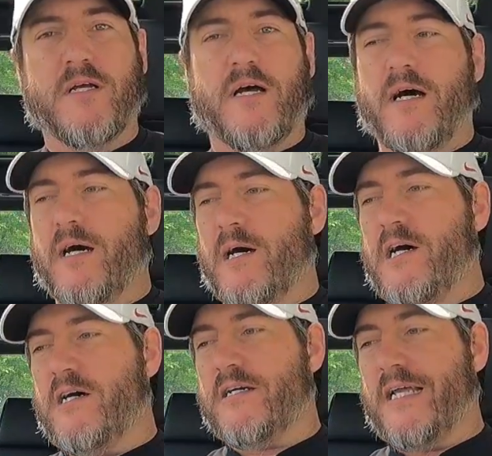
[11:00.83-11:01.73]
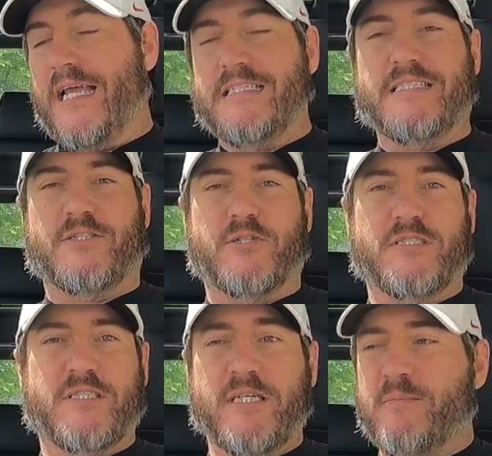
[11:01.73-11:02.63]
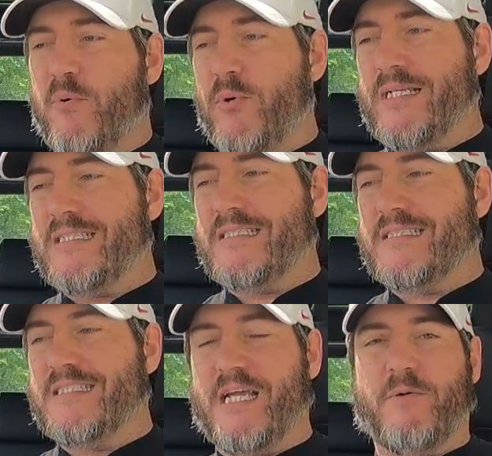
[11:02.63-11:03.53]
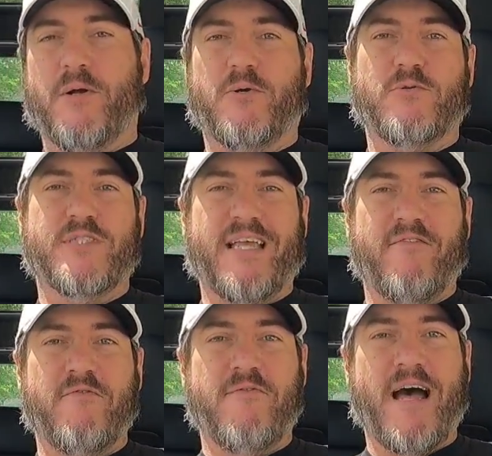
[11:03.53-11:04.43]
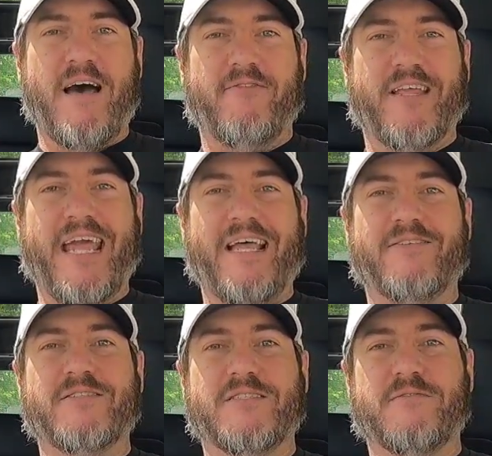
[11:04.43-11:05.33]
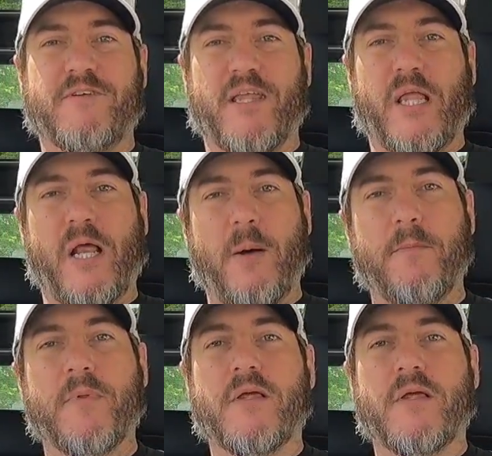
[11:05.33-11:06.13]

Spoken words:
And it took 10.075 gallons to fill it up.